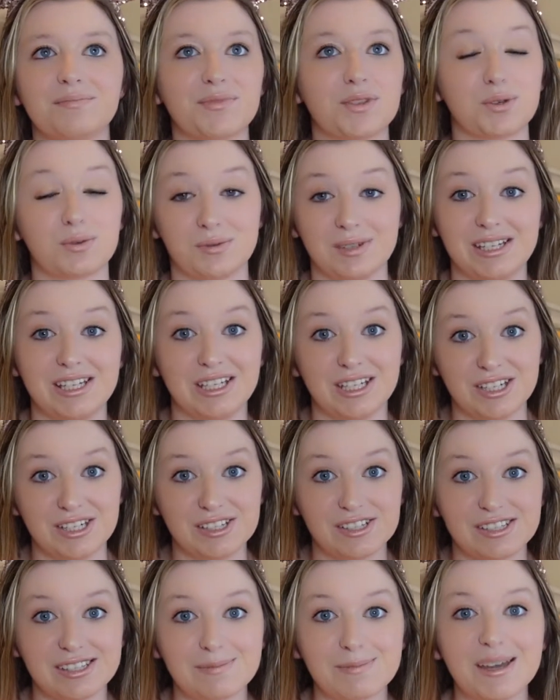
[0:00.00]
3
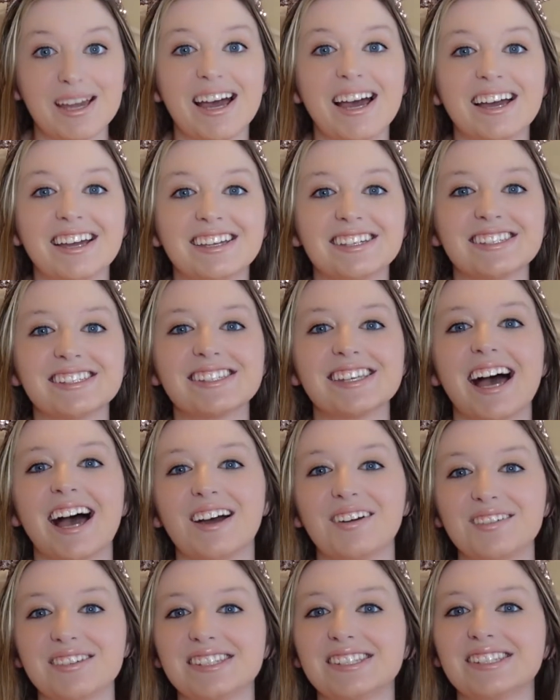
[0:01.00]
years because
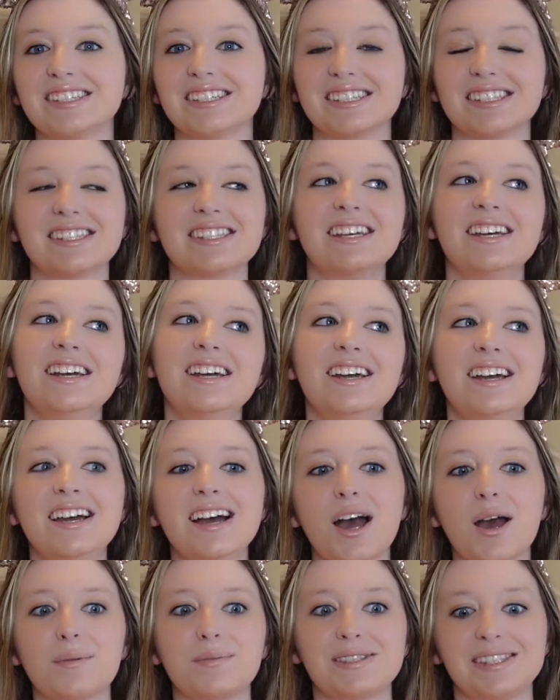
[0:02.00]
I was just
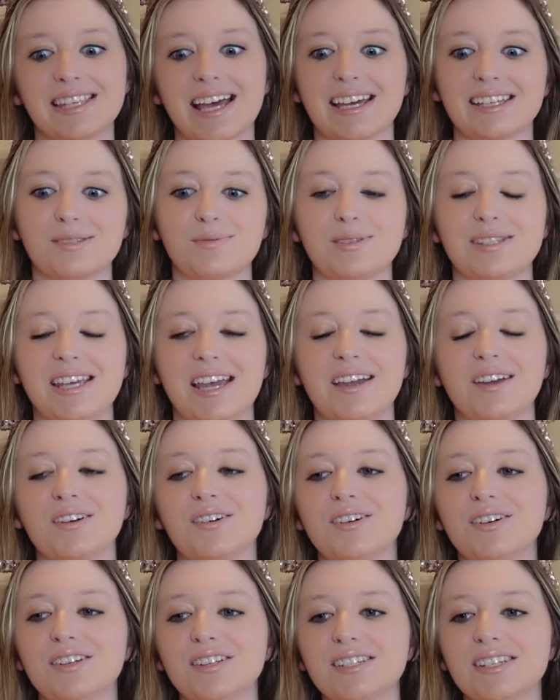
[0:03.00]
obsessed with
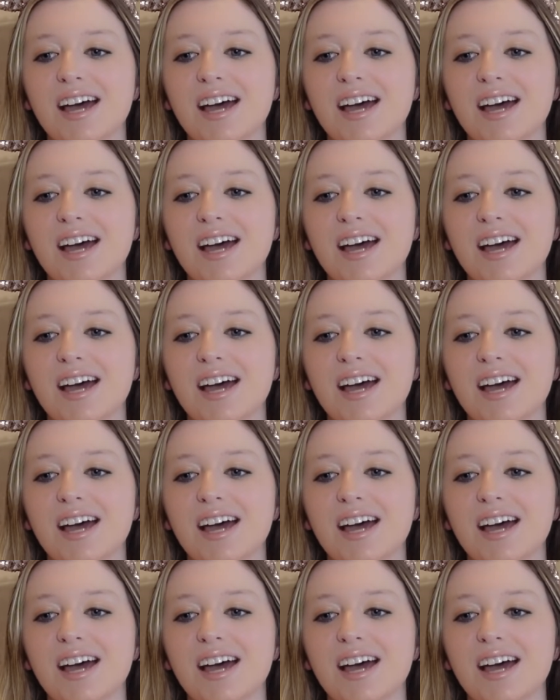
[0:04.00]
Tangled.